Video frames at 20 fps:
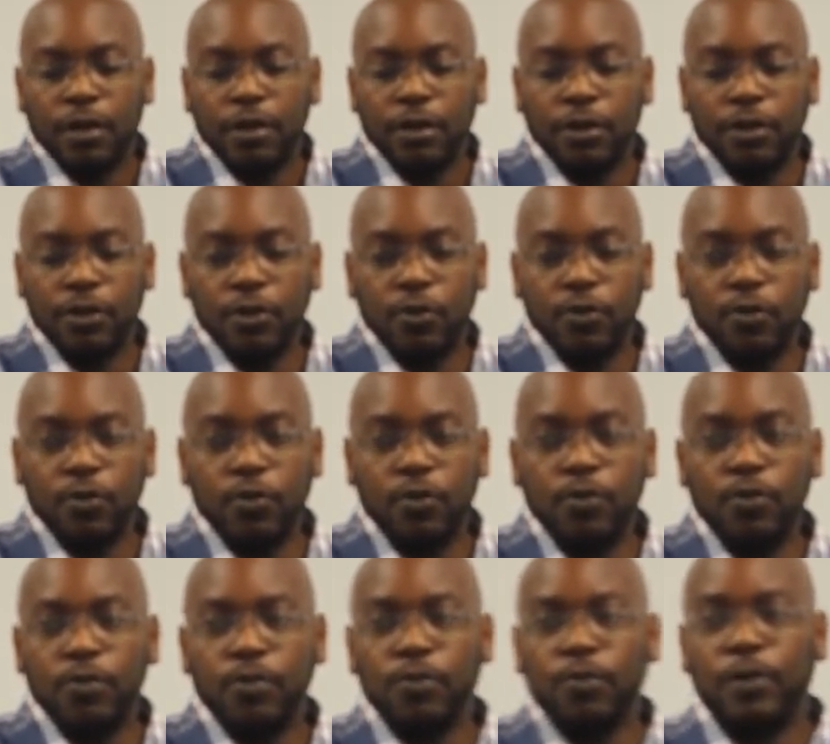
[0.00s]

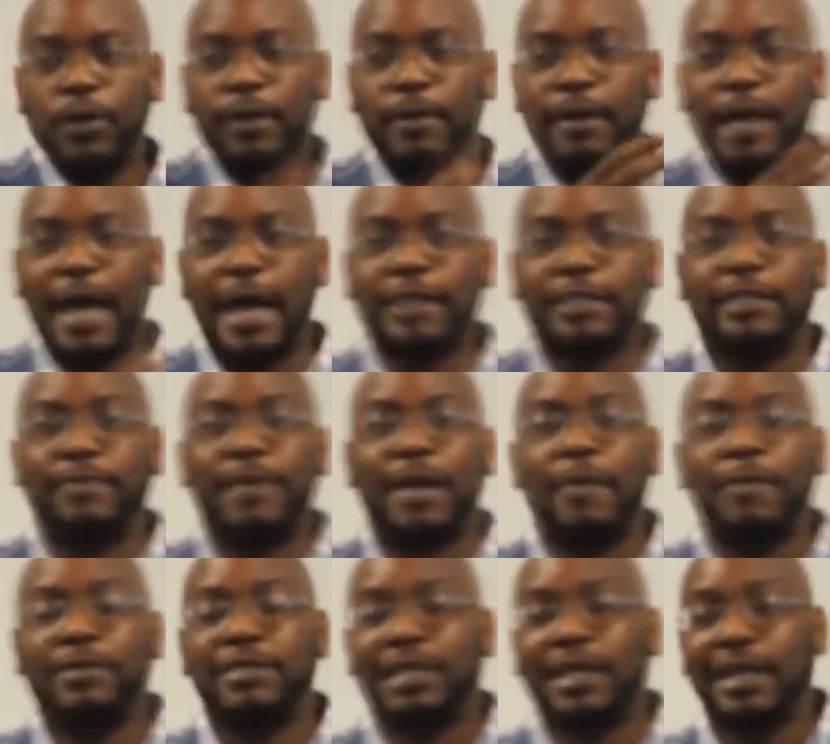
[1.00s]
you would actually be
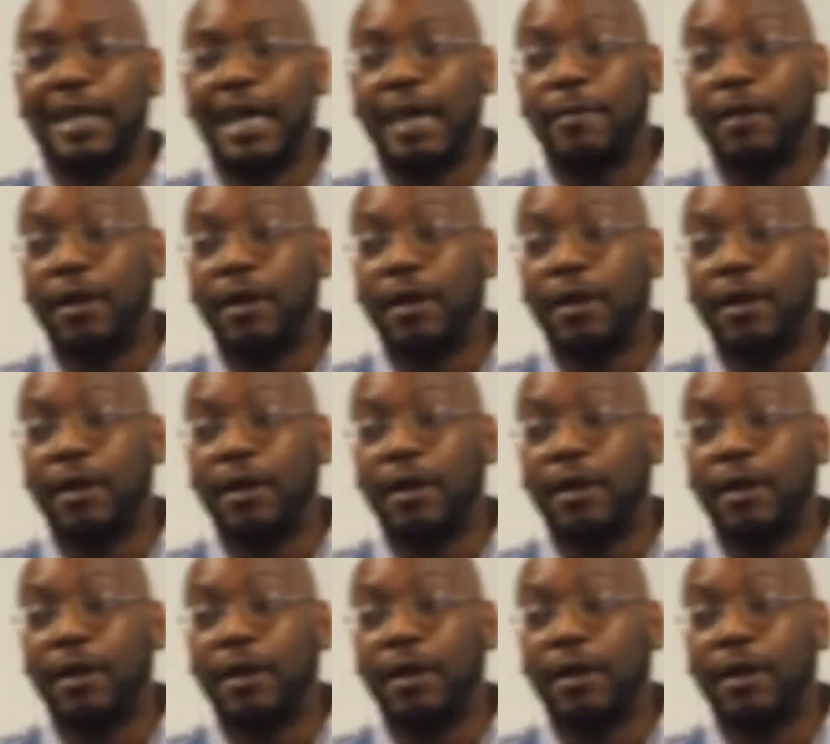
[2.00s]
able to claim